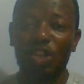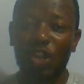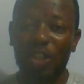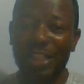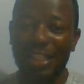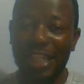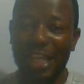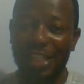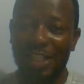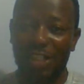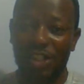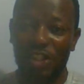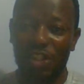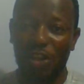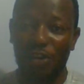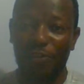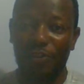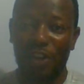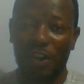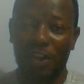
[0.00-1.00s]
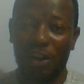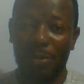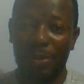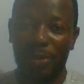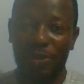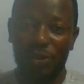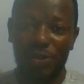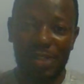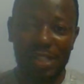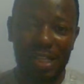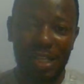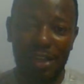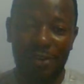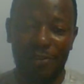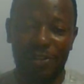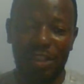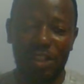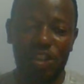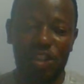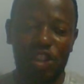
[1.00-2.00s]
to test your variable to see
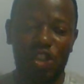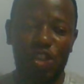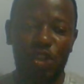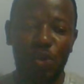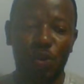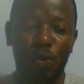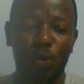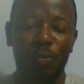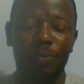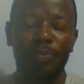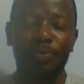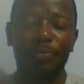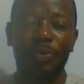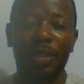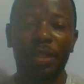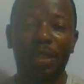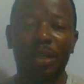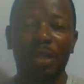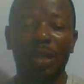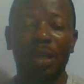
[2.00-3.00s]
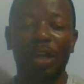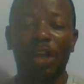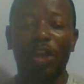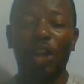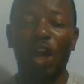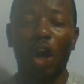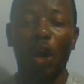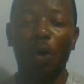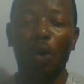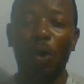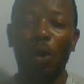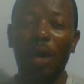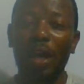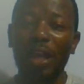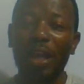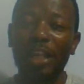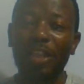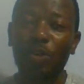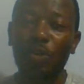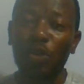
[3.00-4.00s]
if it is true.
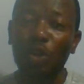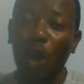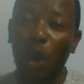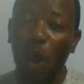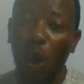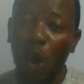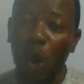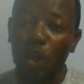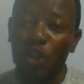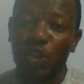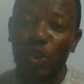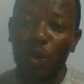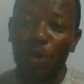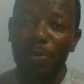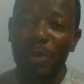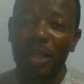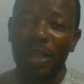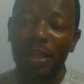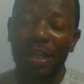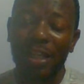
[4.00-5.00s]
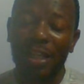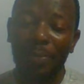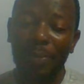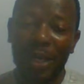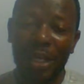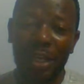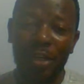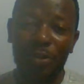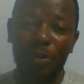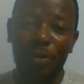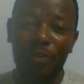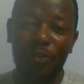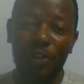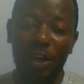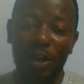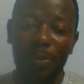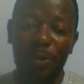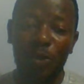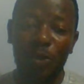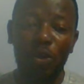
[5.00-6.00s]
Now, it could also be independent
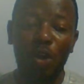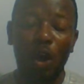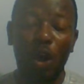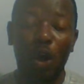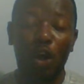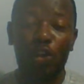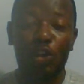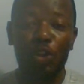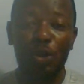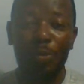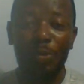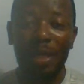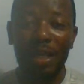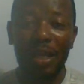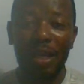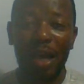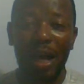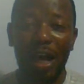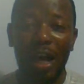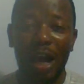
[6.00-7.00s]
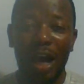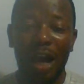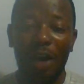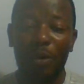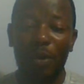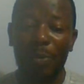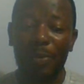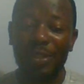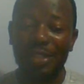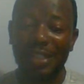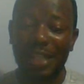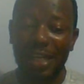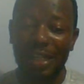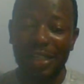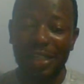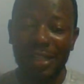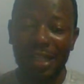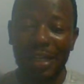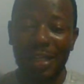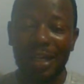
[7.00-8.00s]
variable could also be
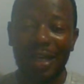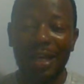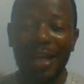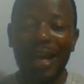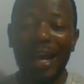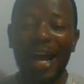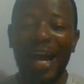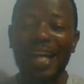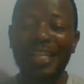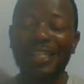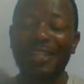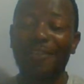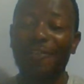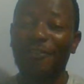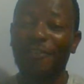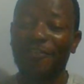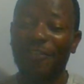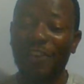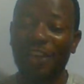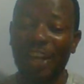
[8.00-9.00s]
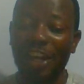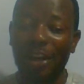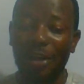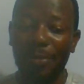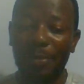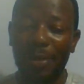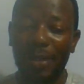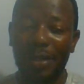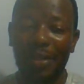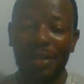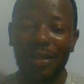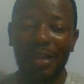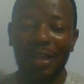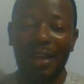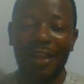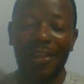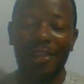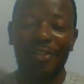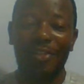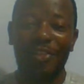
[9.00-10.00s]
represented as a variable
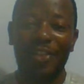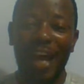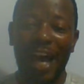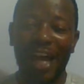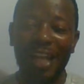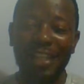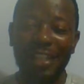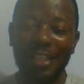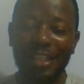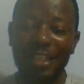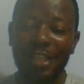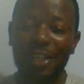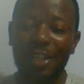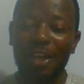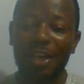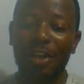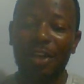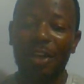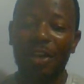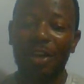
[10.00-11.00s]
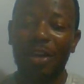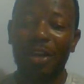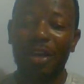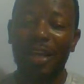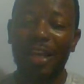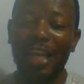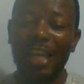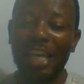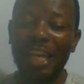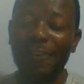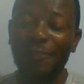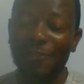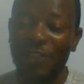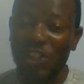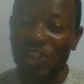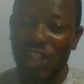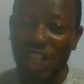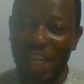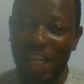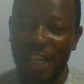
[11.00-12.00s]
that,
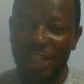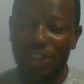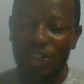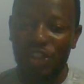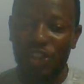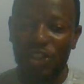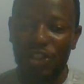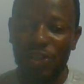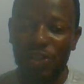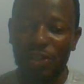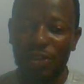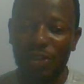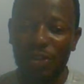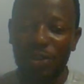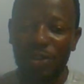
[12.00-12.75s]
if changed,